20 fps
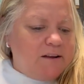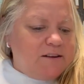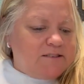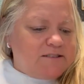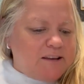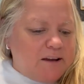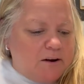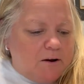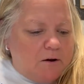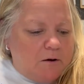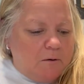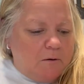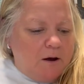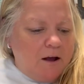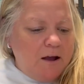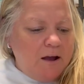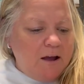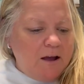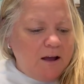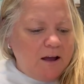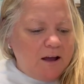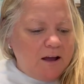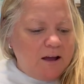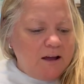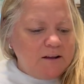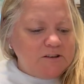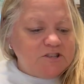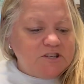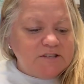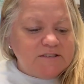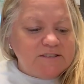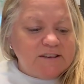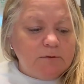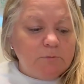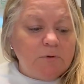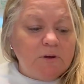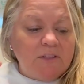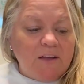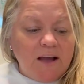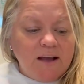So she
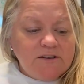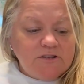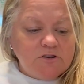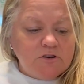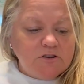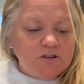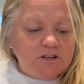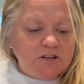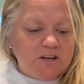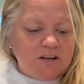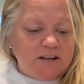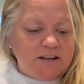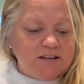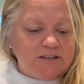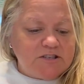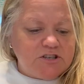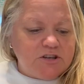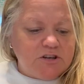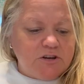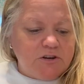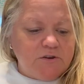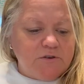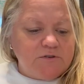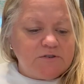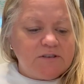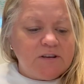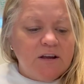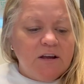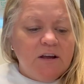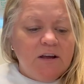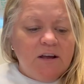said with estrogen issues,